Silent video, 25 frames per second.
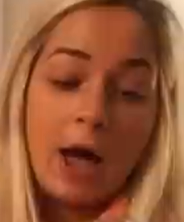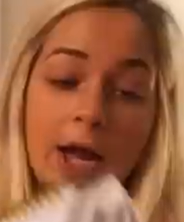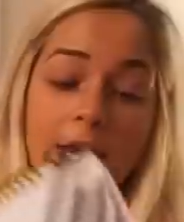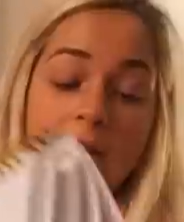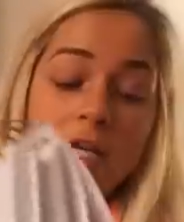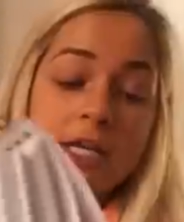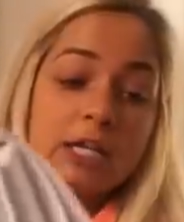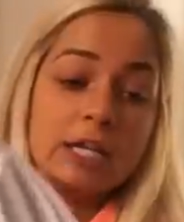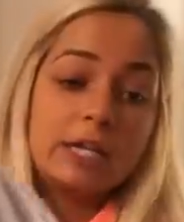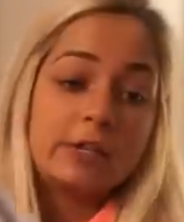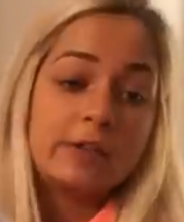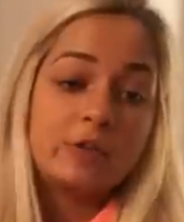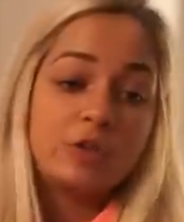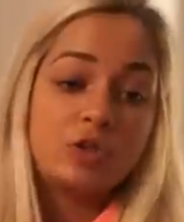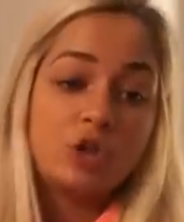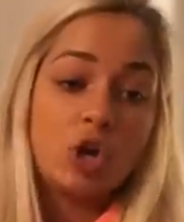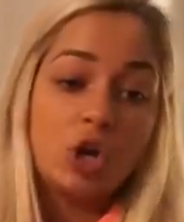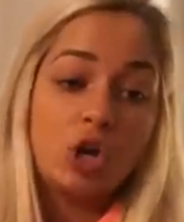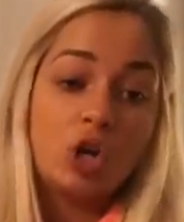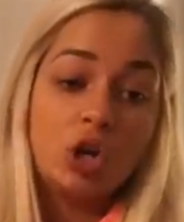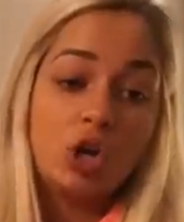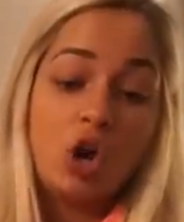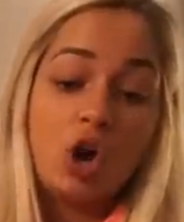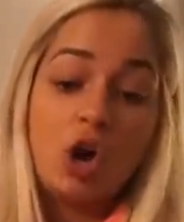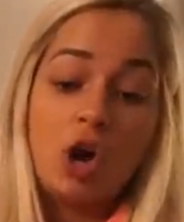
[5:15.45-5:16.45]
I need to get
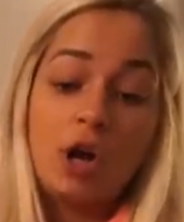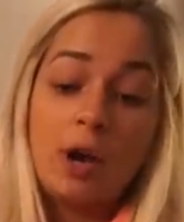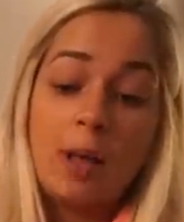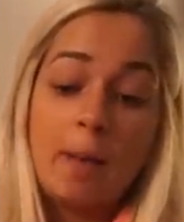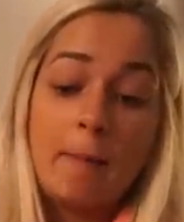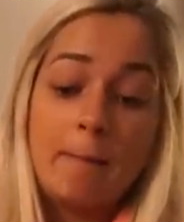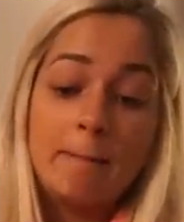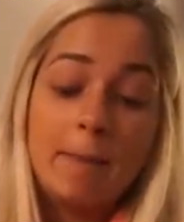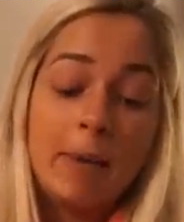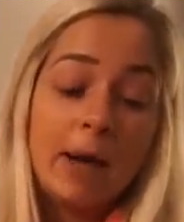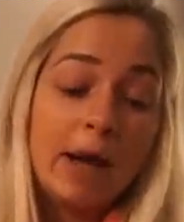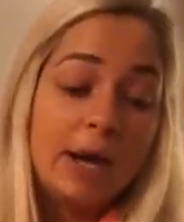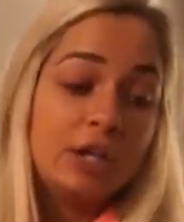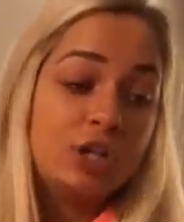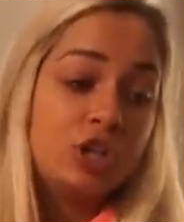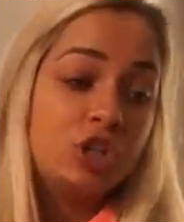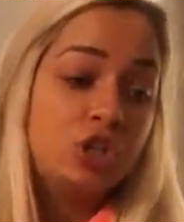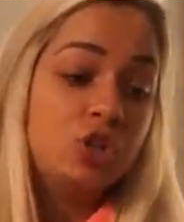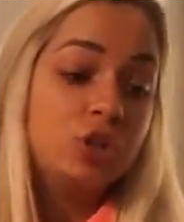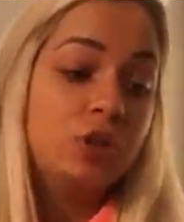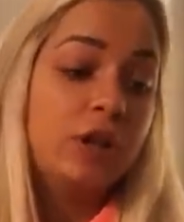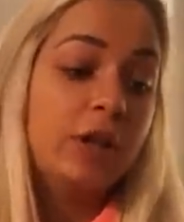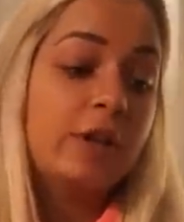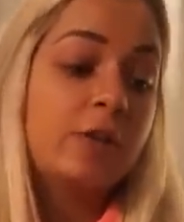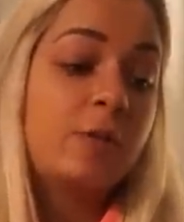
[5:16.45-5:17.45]
started on my
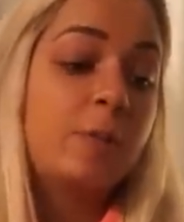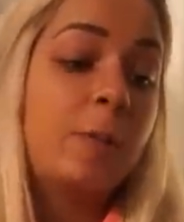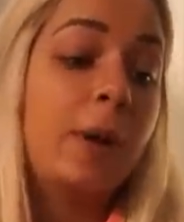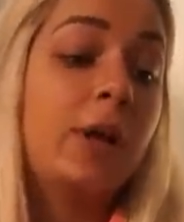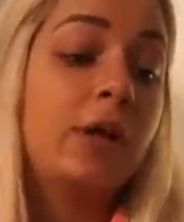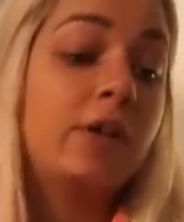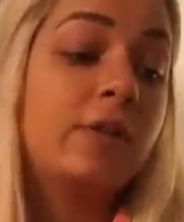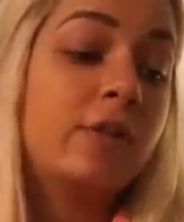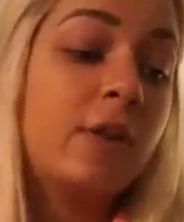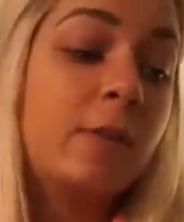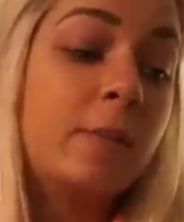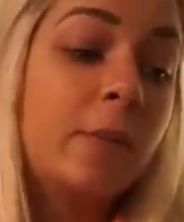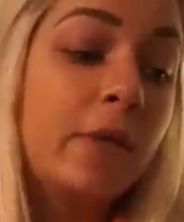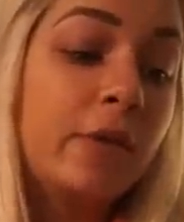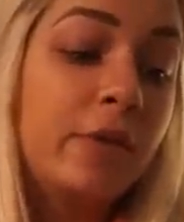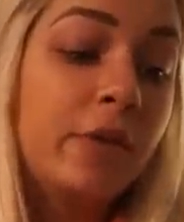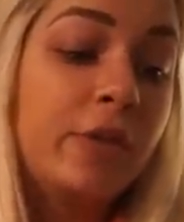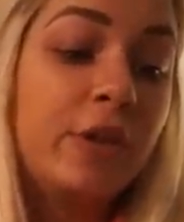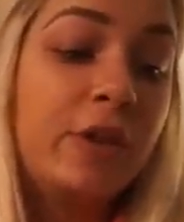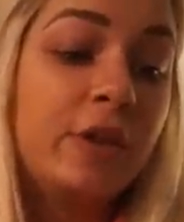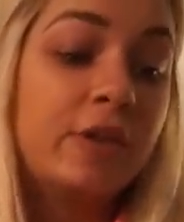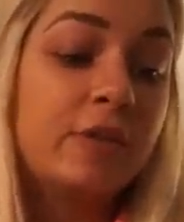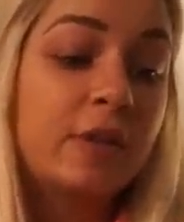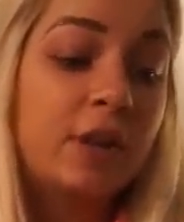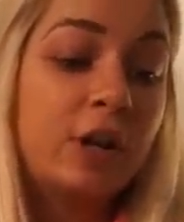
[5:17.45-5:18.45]
to-do list, but some other
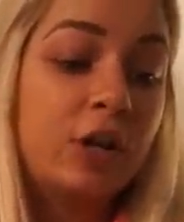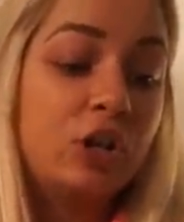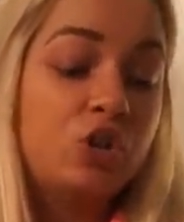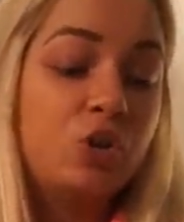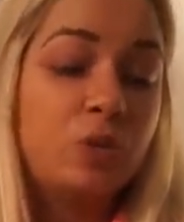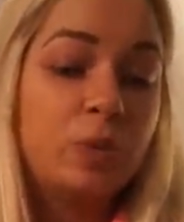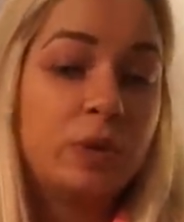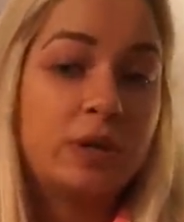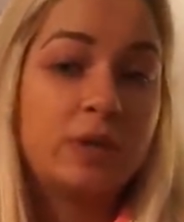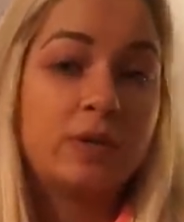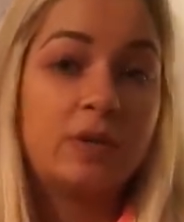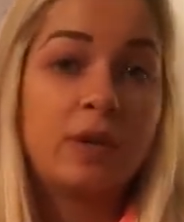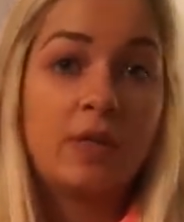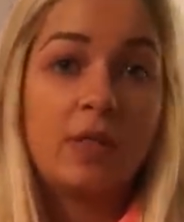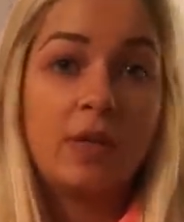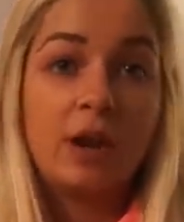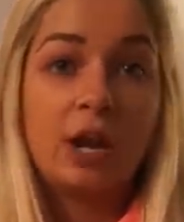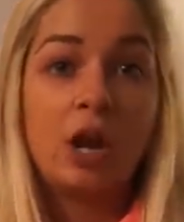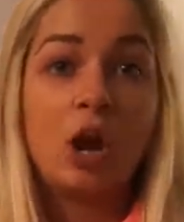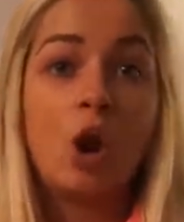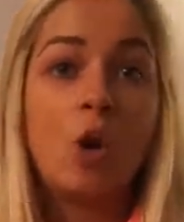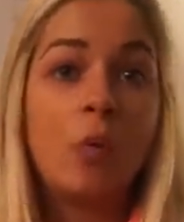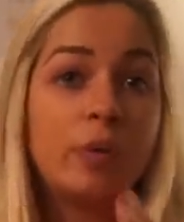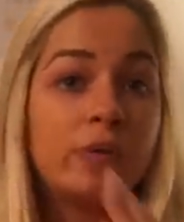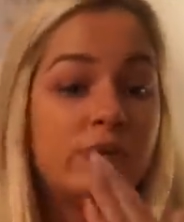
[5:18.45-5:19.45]
things that I do wanna say that
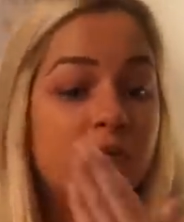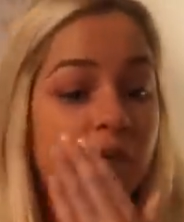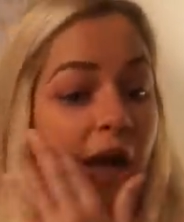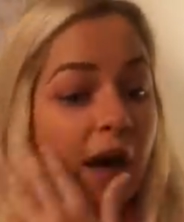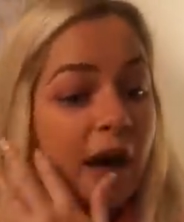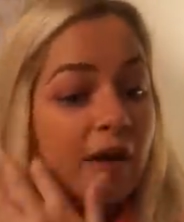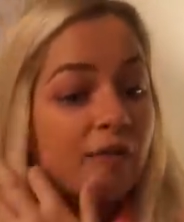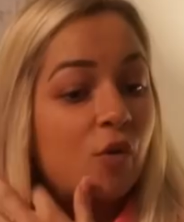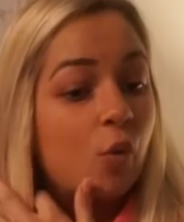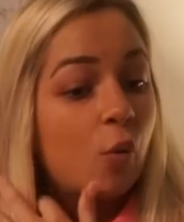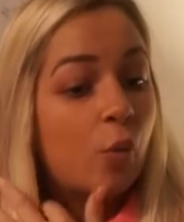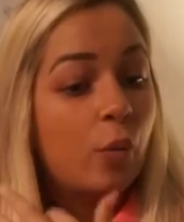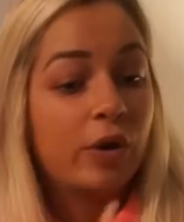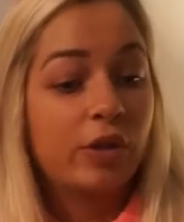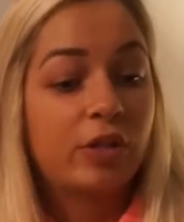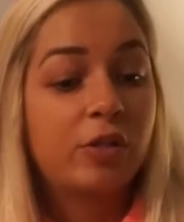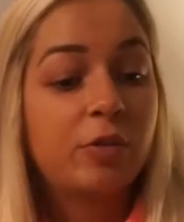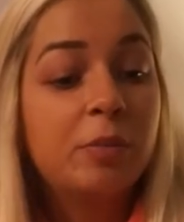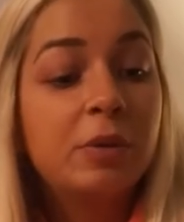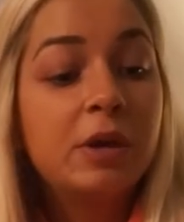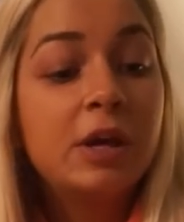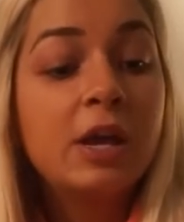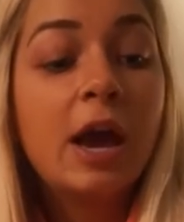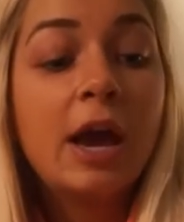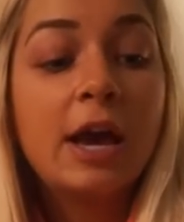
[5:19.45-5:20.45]
I always have with
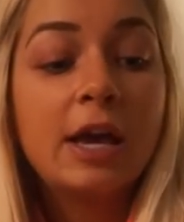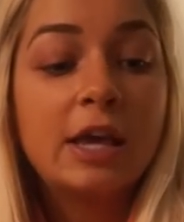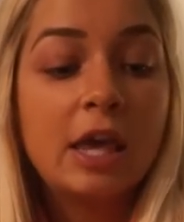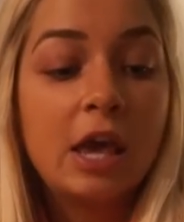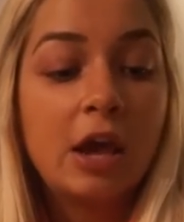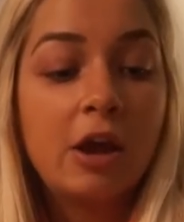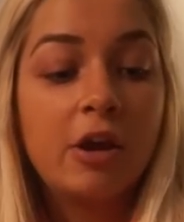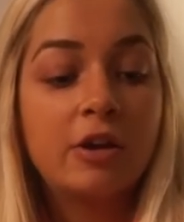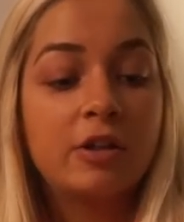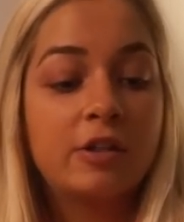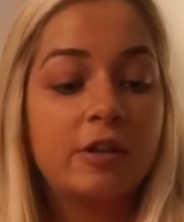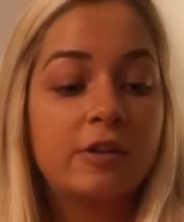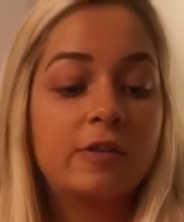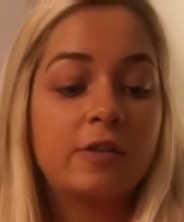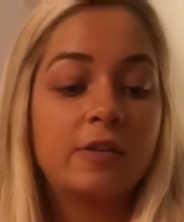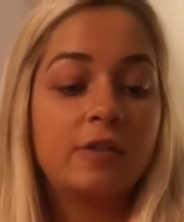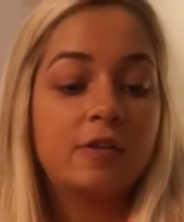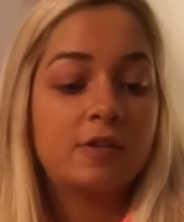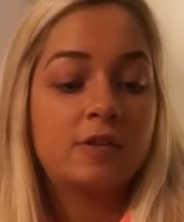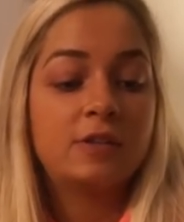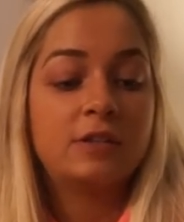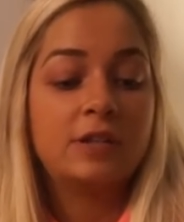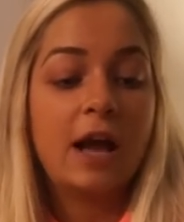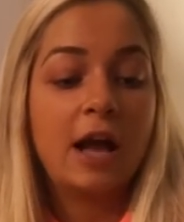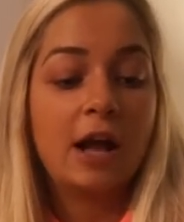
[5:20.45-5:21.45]
me, I carry
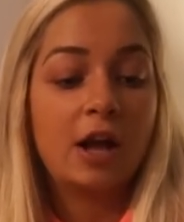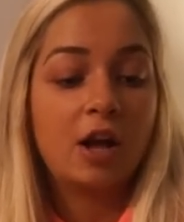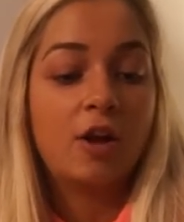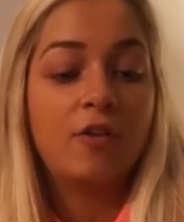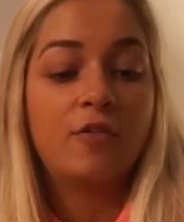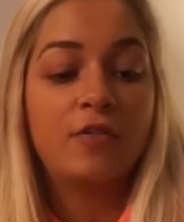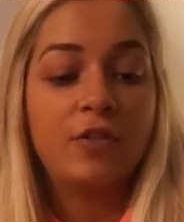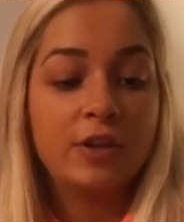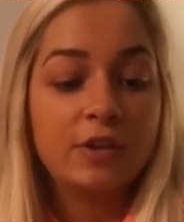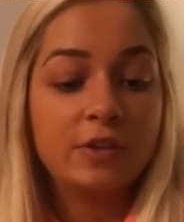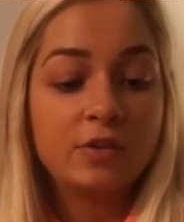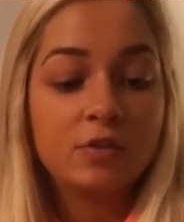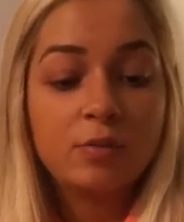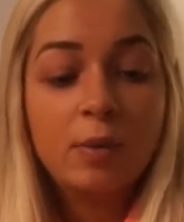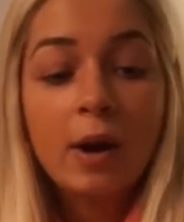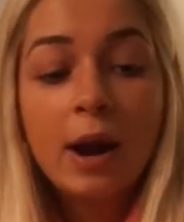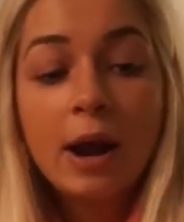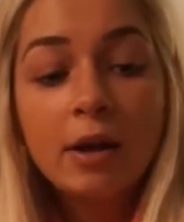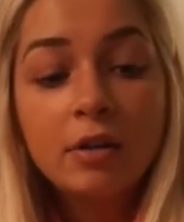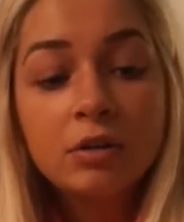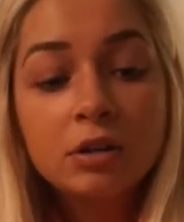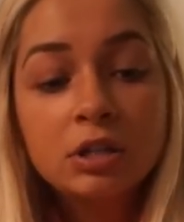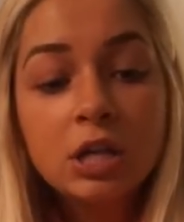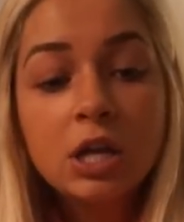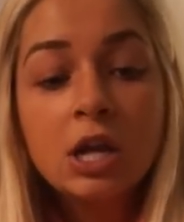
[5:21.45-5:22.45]
this stack of things
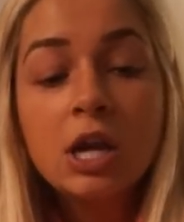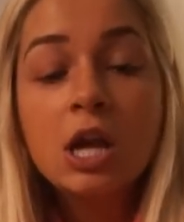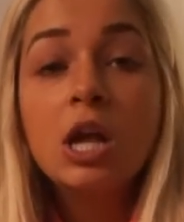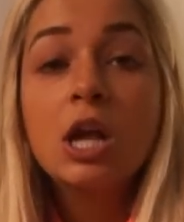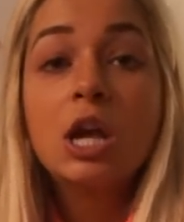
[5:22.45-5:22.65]
around.